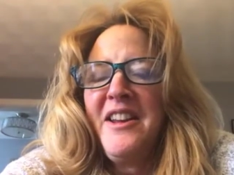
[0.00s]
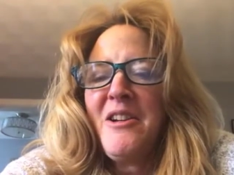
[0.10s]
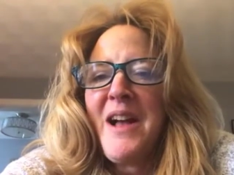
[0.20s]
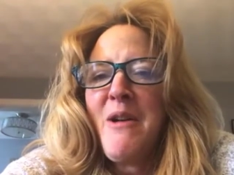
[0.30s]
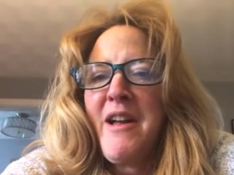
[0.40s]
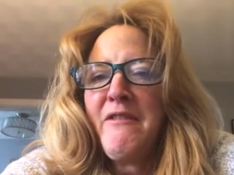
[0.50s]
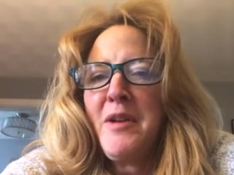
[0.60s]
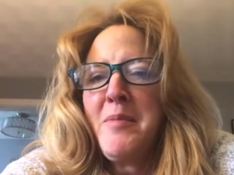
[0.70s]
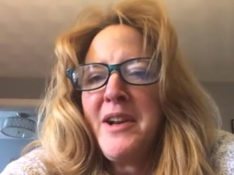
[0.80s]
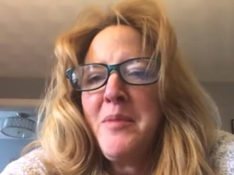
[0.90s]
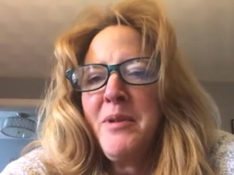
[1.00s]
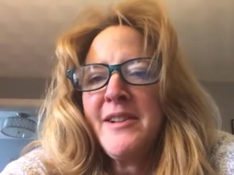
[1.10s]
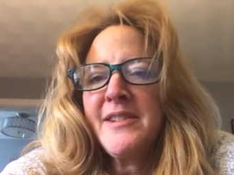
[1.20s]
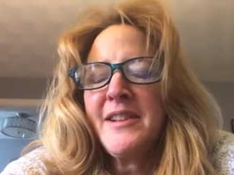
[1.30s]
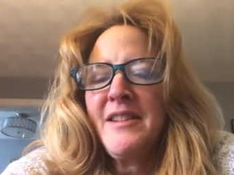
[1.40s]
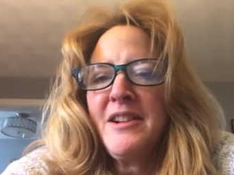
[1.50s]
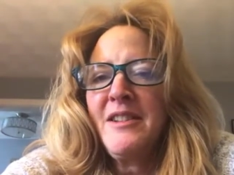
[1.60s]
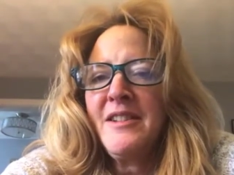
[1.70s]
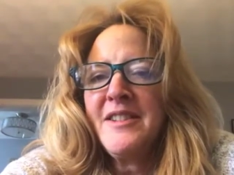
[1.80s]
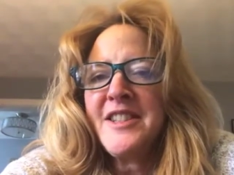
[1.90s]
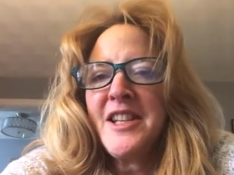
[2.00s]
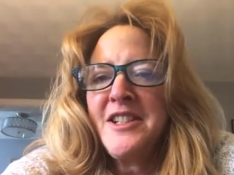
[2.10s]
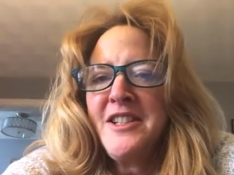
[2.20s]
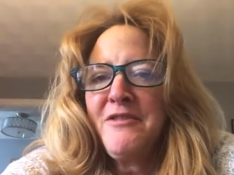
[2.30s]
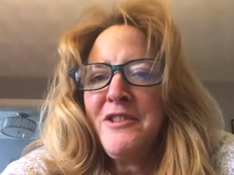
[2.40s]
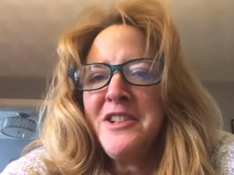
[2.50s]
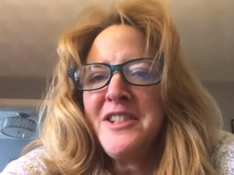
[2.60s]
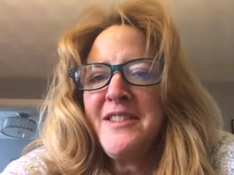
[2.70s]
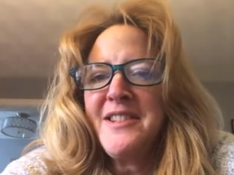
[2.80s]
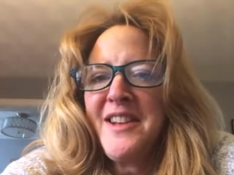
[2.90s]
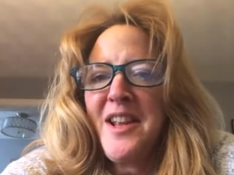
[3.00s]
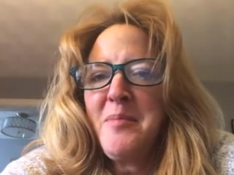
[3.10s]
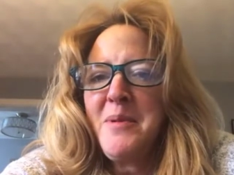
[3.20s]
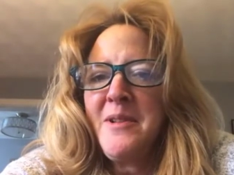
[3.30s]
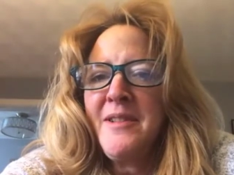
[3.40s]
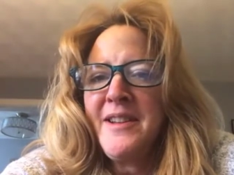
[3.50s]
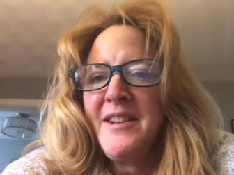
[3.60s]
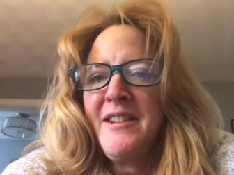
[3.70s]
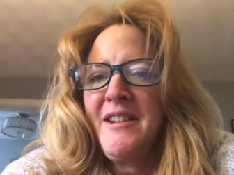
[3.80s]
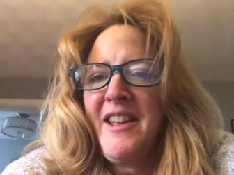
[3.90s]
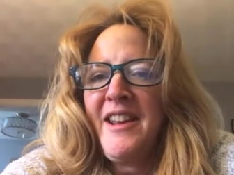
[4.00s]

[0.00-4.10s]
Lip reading: how everybody brings a little something different to the table and